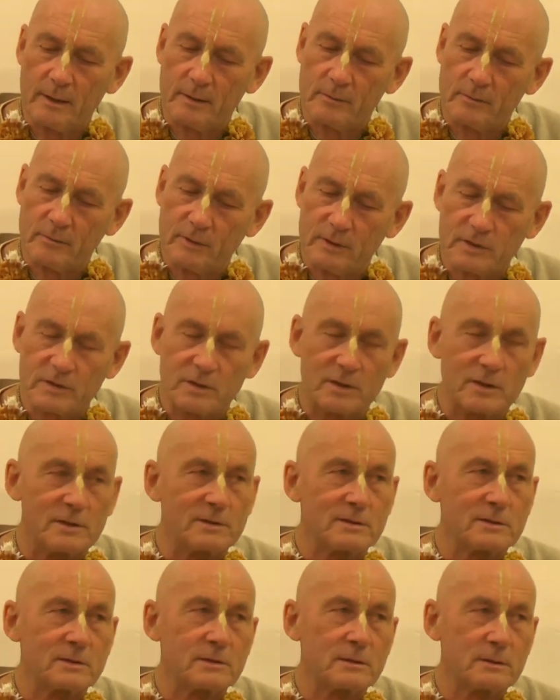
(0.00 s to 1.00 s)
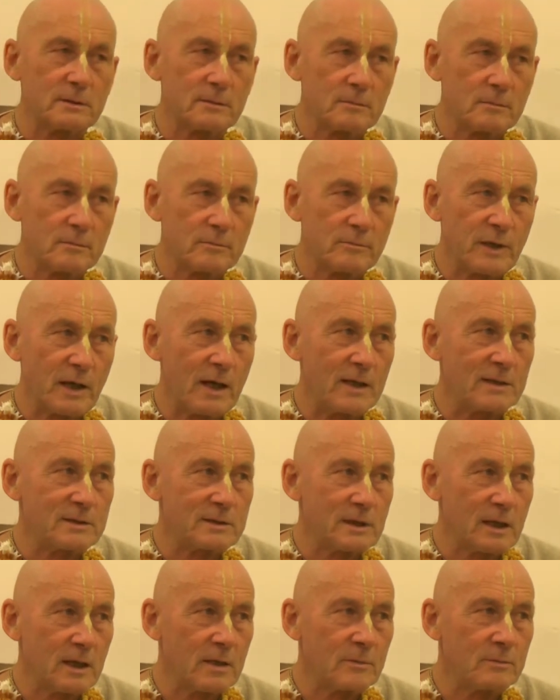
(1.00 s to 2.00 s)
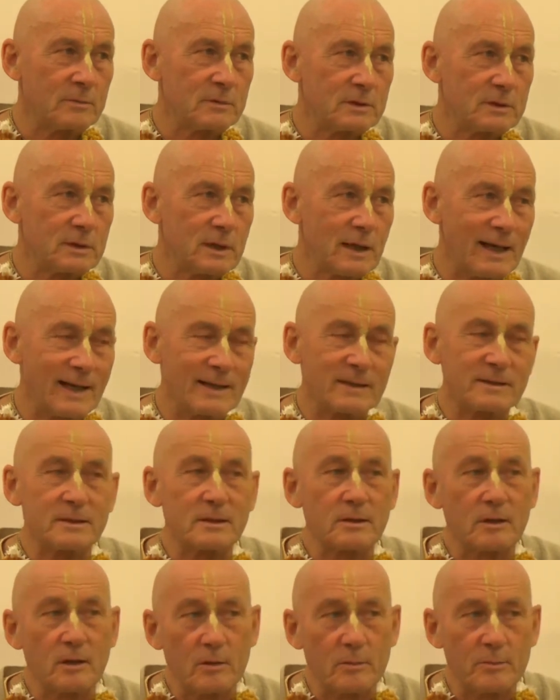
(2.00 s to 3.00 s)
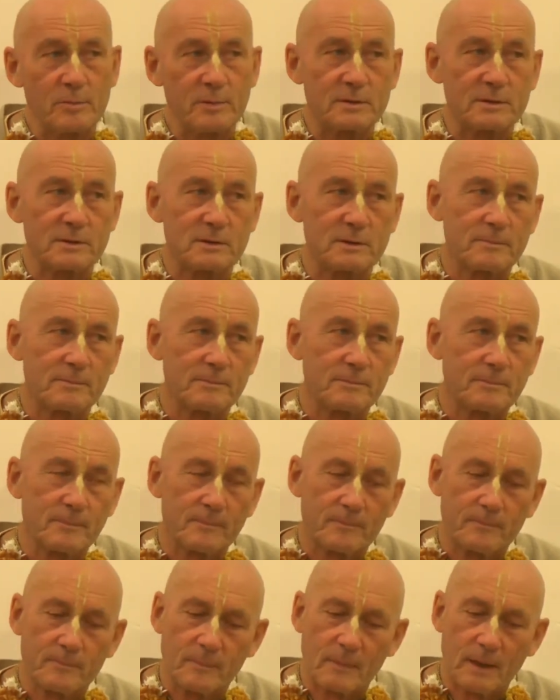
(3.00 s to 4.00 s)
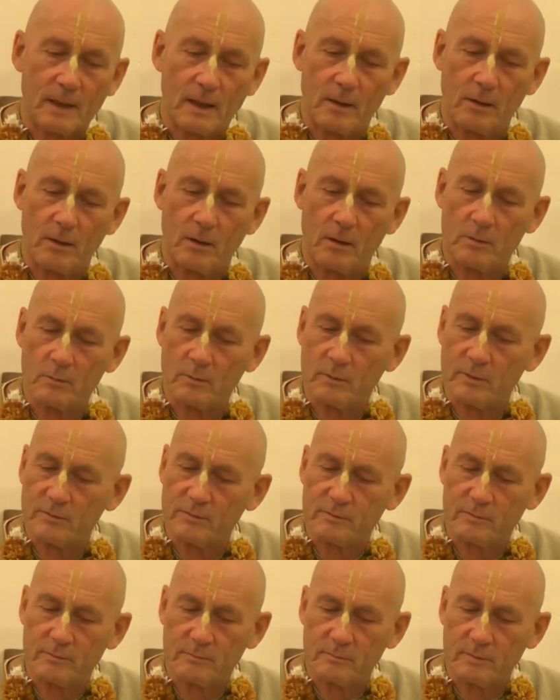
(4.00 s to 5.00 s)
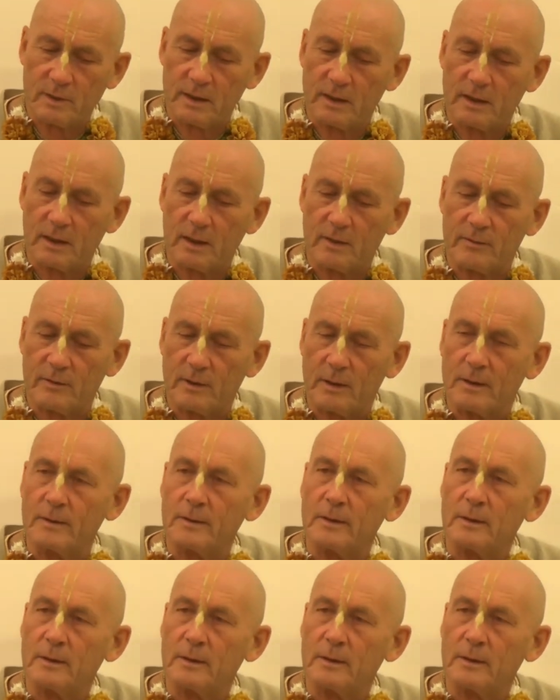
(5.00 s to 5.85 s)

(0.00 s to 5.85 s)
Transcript: Krishna's pastimes as the Gopis, along with many other